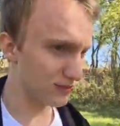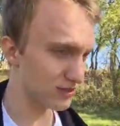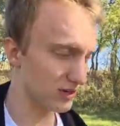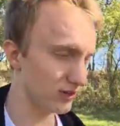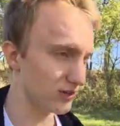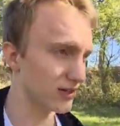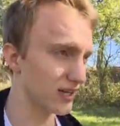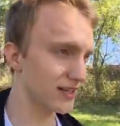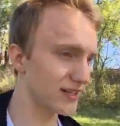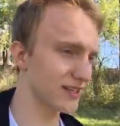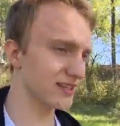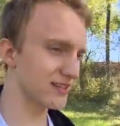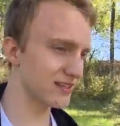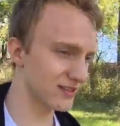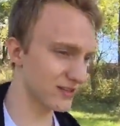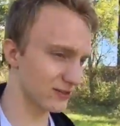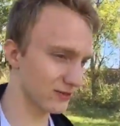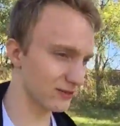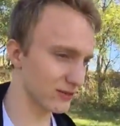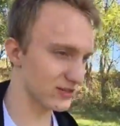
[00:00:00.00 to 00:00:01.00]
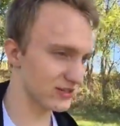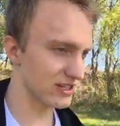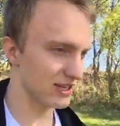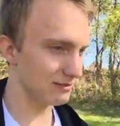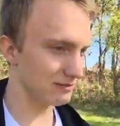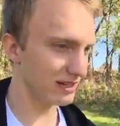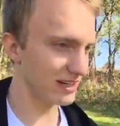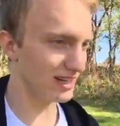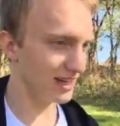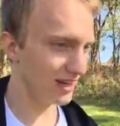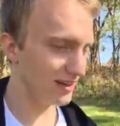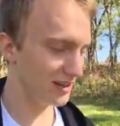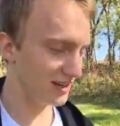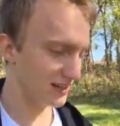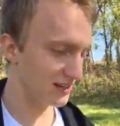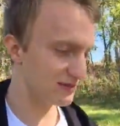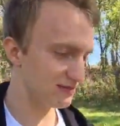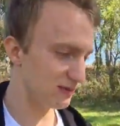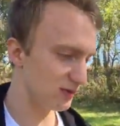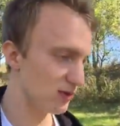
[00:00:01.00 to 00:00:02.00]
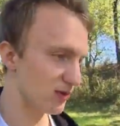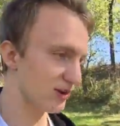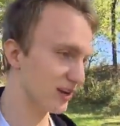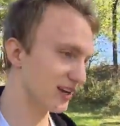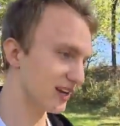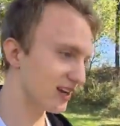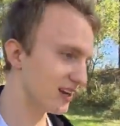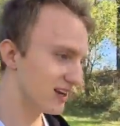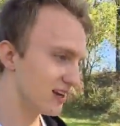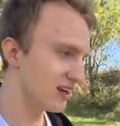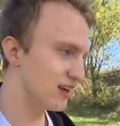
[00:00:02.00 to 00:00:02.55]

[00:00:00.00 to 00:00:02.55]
So I think this is her first time getting out and exploring.